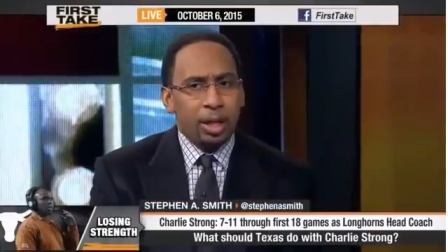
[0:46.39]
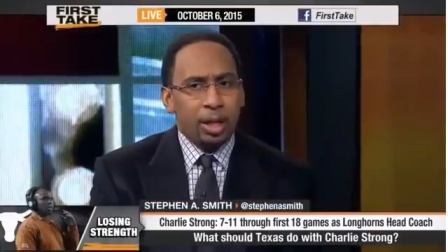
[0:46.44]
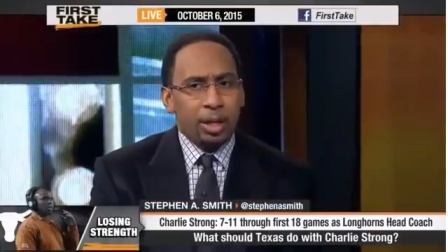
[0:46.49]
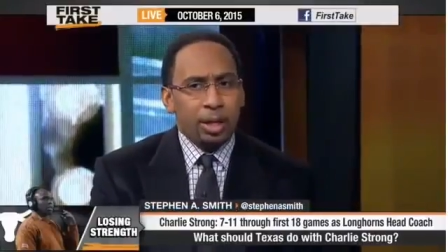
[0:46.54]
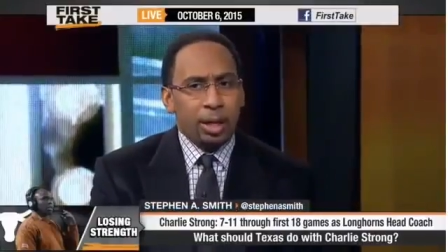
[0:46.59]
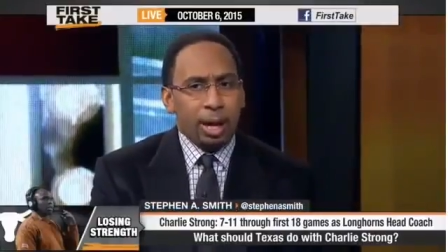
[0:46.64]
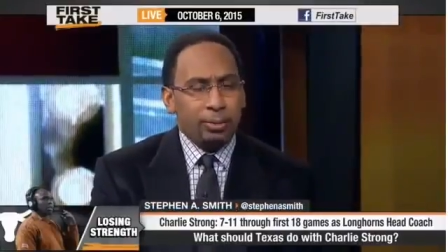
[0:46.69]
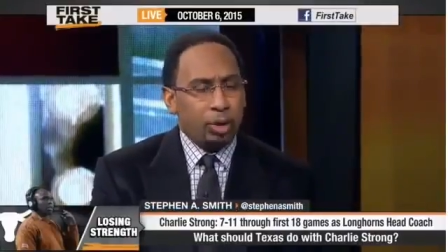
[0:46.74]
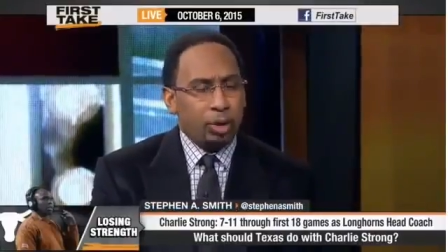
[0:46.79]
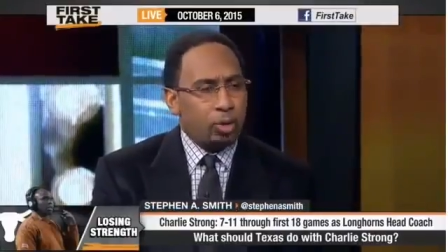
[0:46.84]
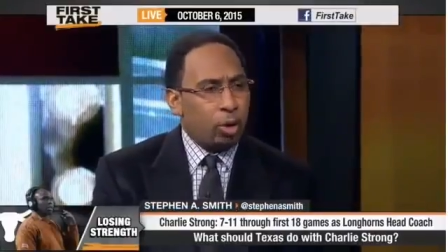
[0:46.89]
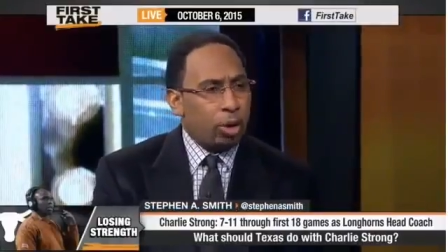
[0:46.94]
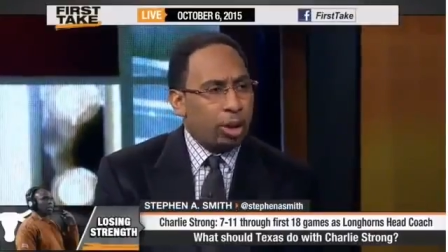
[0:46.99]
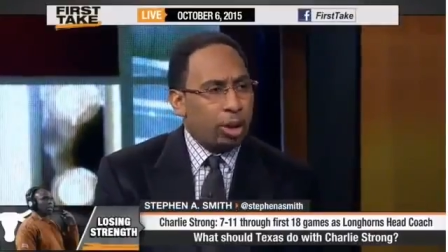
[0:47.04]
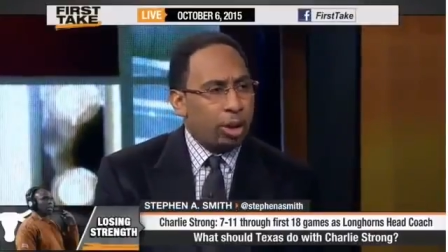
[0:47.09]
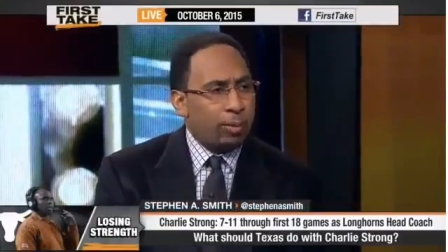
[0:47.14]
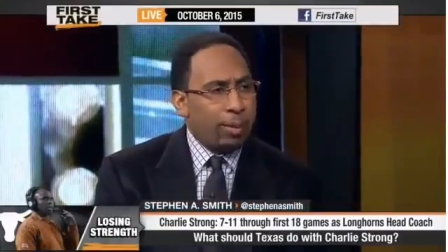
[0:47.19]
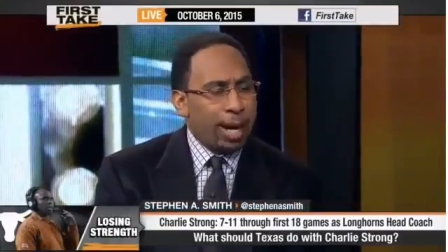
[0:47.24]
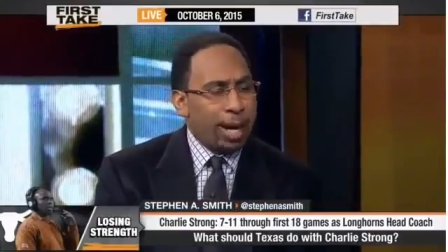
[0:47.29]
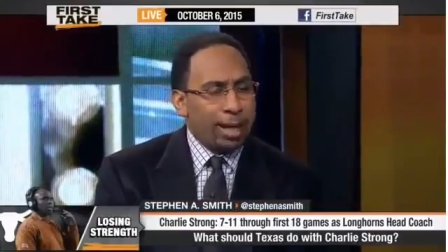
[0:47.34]
And I was
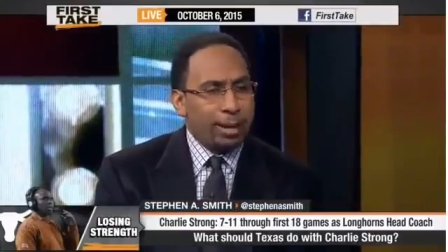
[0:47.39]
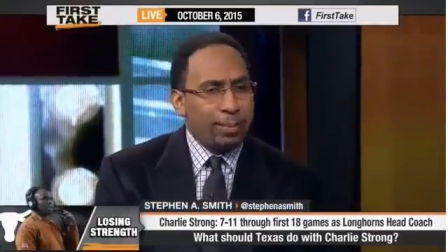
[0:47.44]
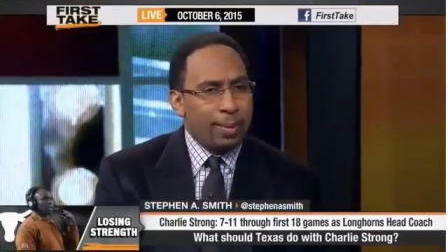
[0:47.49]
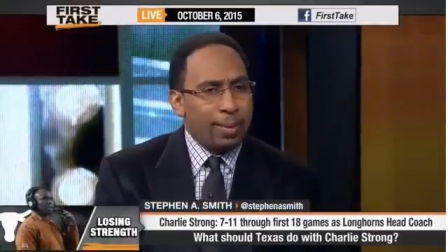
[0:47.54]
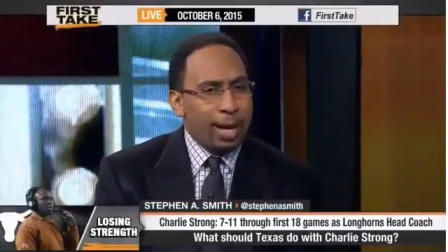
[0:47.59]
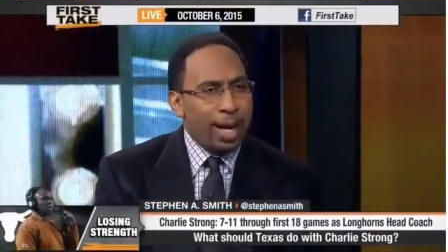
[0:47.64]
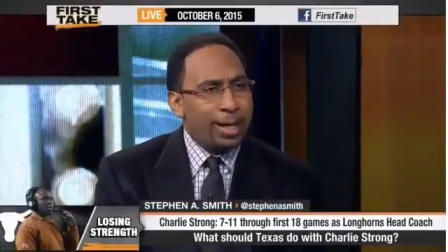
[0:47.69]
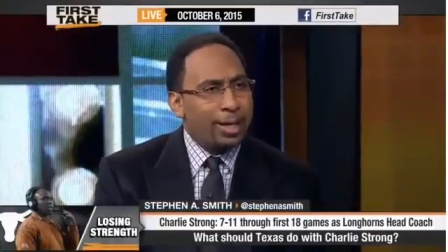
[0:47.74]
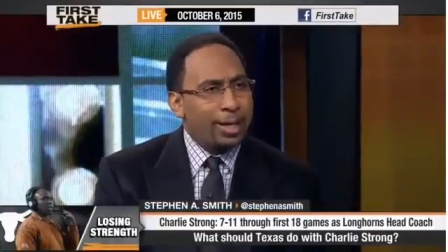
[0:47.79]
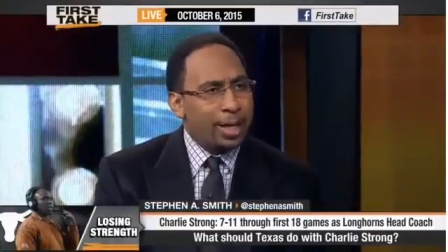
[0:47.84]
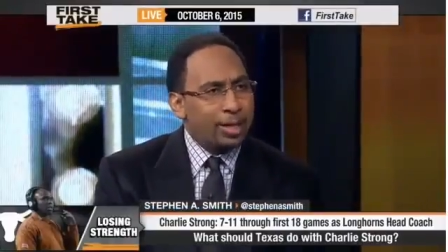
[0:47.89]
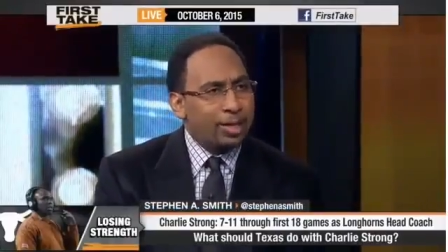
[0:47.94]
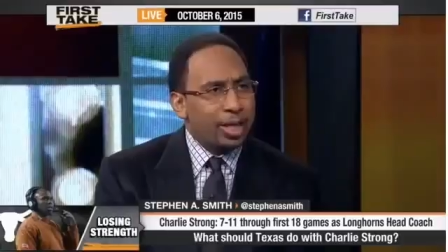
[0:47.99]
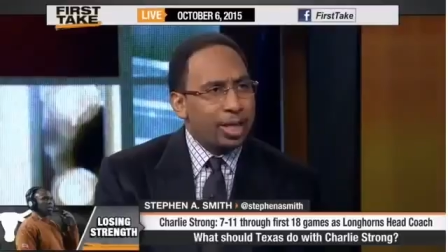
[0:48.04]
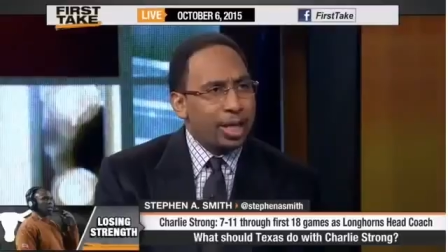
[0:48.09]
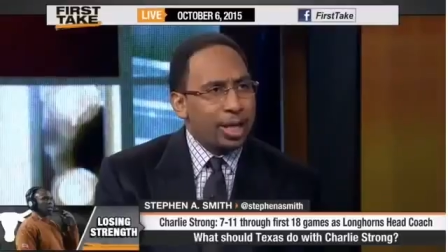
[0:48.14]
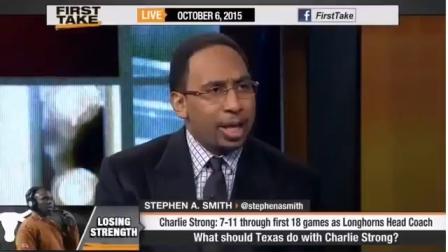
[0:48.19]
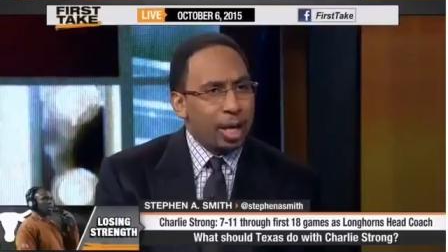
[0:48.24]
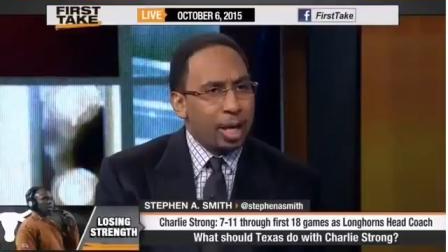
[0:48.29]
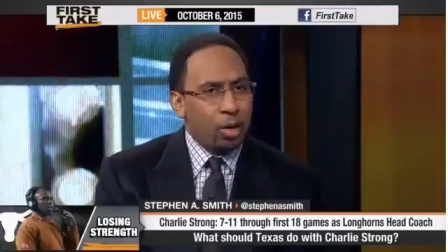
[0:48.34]
talking to Mike and Mike
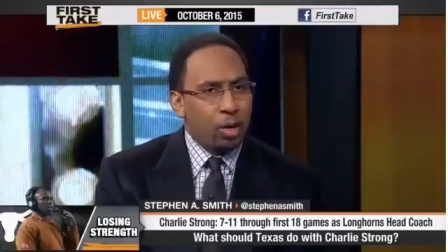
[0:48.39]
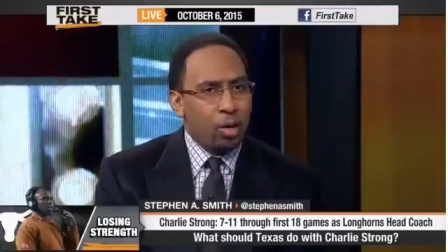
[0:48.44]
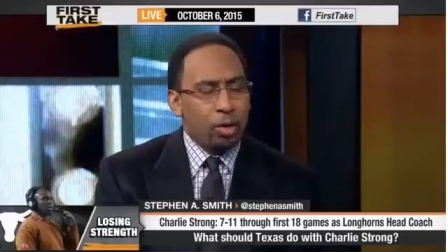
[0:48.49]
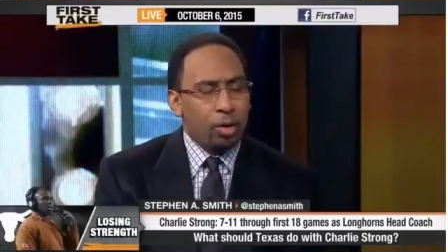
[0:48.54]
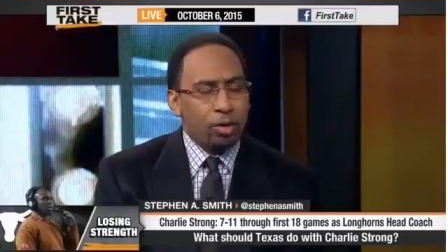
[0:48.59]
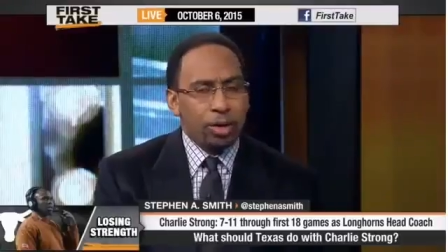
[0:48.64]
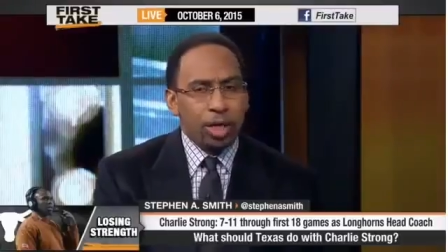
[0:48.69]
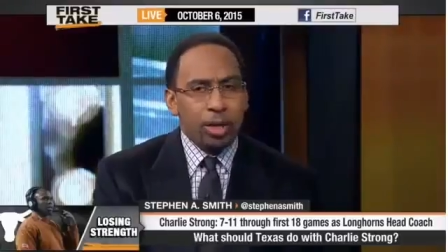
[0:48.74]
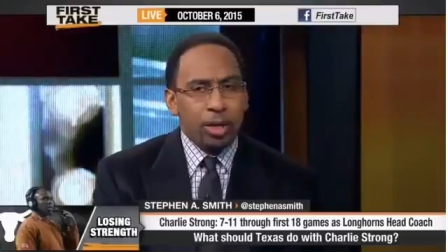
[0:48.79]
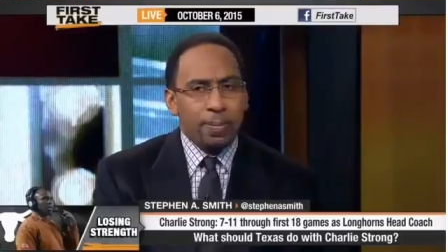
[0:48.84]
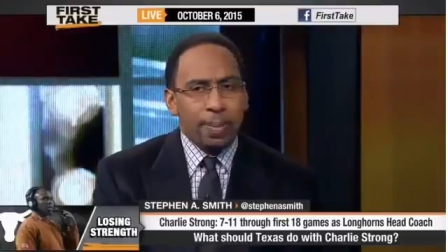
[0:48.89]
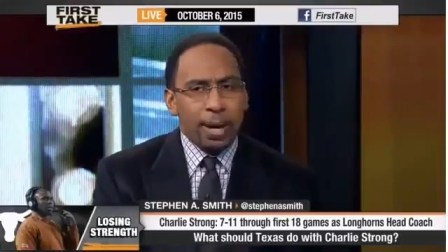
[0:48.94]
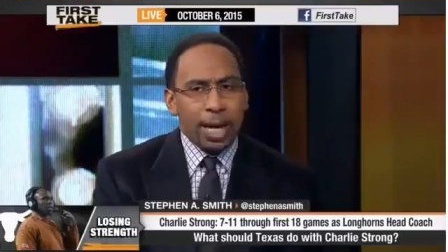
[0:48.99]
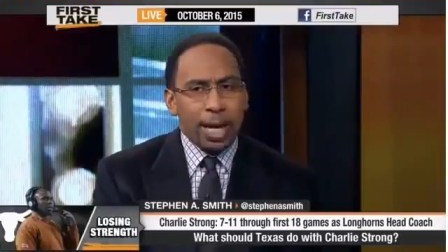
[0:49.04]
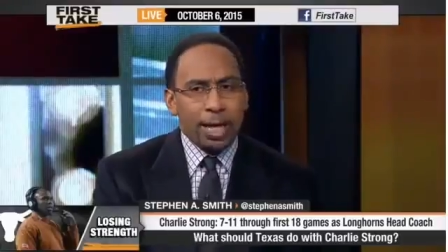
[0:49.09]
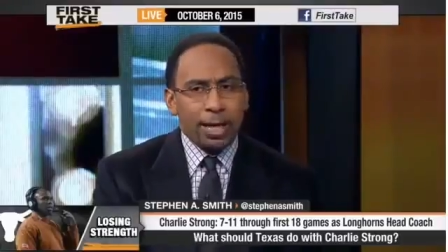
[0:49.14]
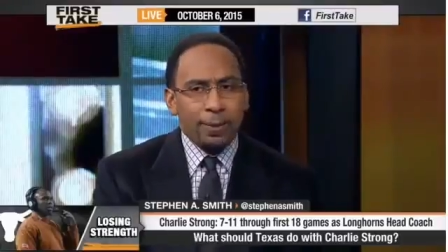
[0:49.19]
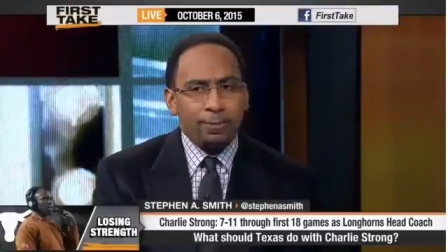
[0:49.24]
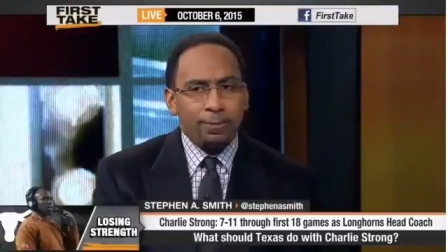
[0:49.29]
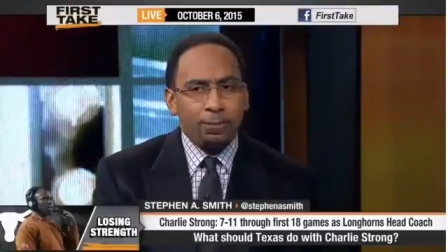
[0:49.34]
yesterday, and I called in
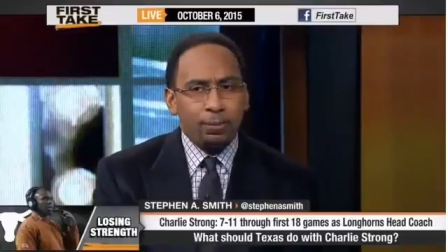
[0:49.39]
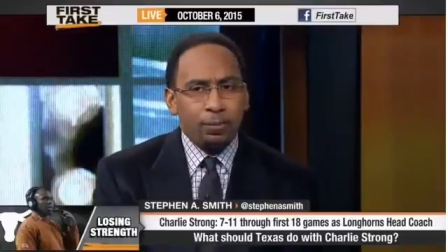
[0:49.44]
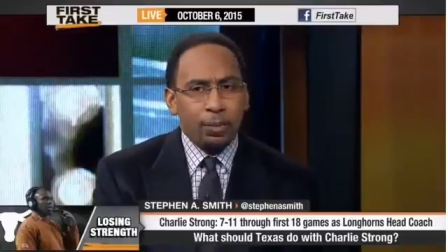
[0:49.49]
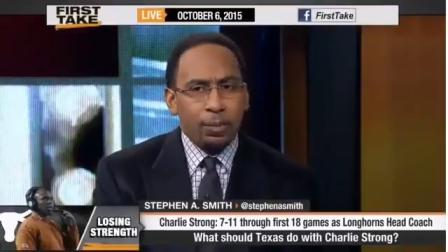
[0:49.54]
about it.